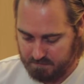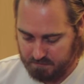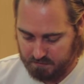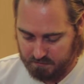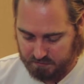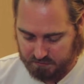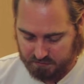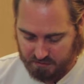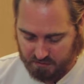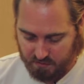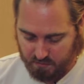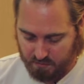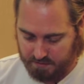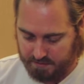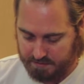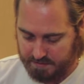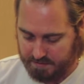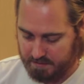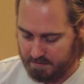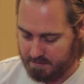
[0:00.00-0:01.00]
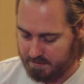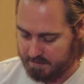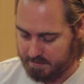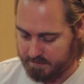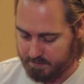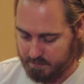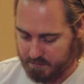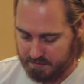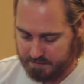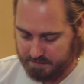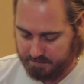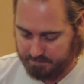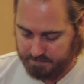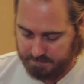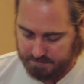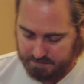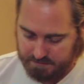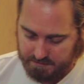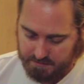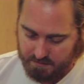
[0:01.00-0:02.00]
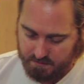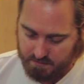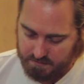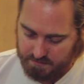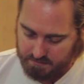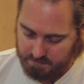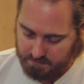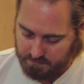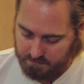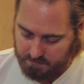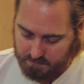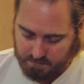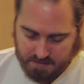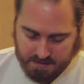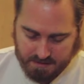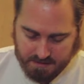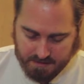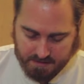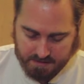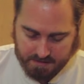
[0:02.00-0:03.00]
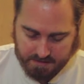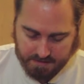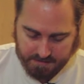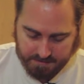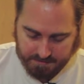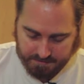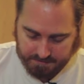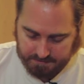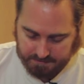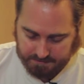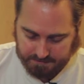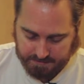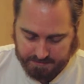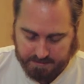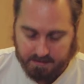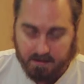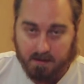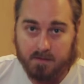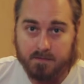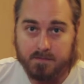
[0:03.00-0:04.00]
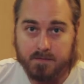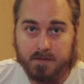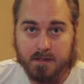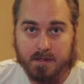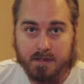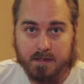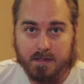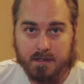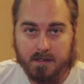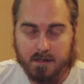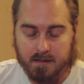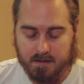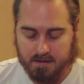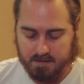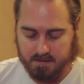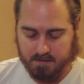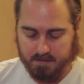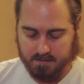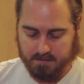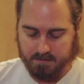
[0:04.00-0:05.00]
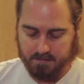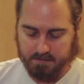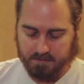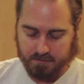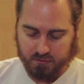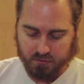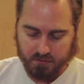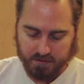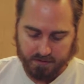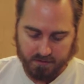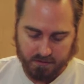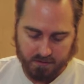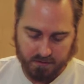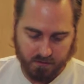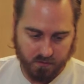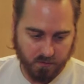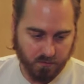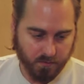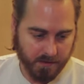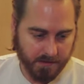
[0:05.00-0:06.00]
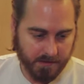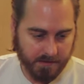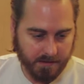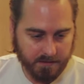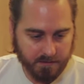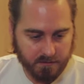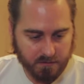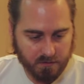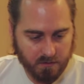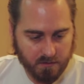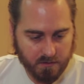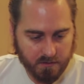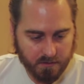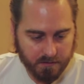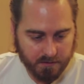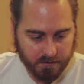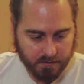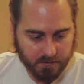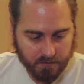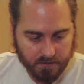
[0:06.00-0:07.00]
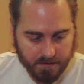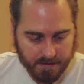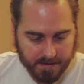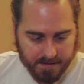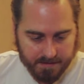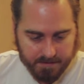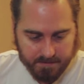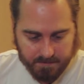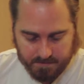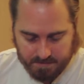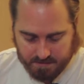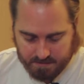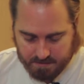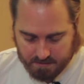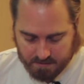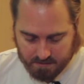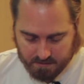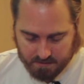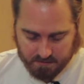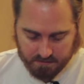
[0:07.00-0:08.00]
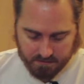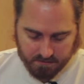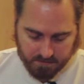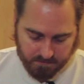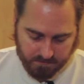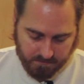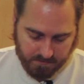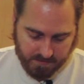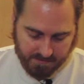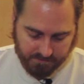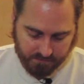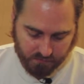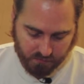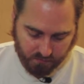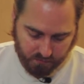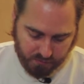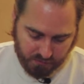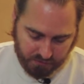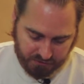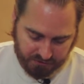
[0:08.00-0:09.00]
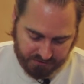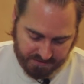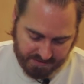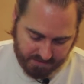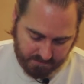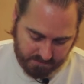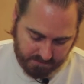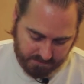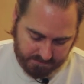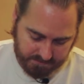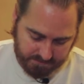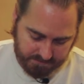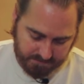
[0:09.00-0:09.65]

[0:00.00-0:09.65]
start working on it. But the first thing you want to do is take off the trigger grouping here. So in order to do that, you have to push down on this